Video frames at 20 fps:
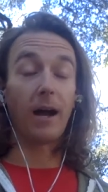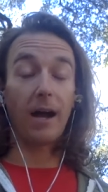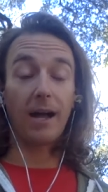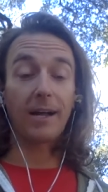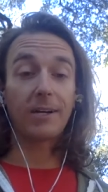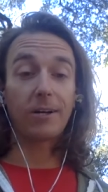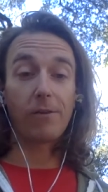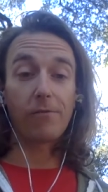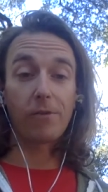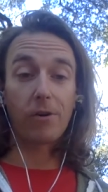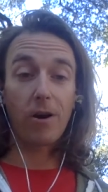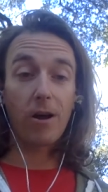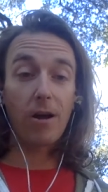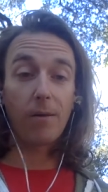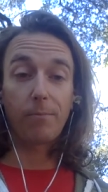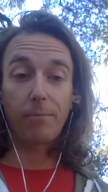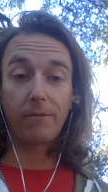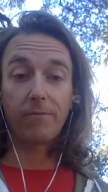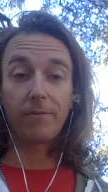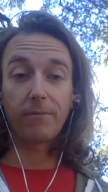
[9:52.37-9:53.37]
I cover
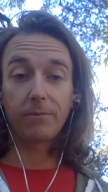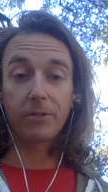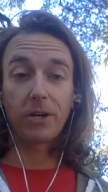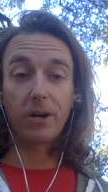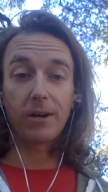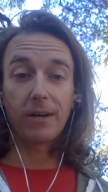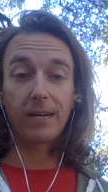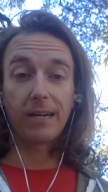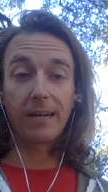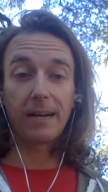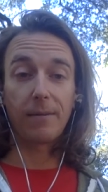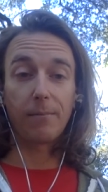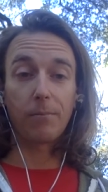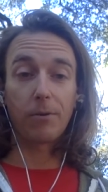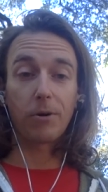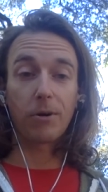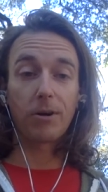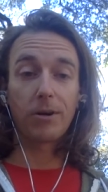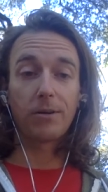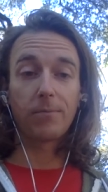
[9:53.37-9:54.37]
up if I'm starting to get
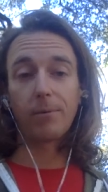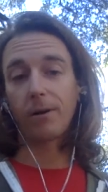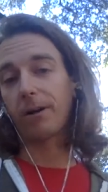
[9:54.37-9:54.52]
burned,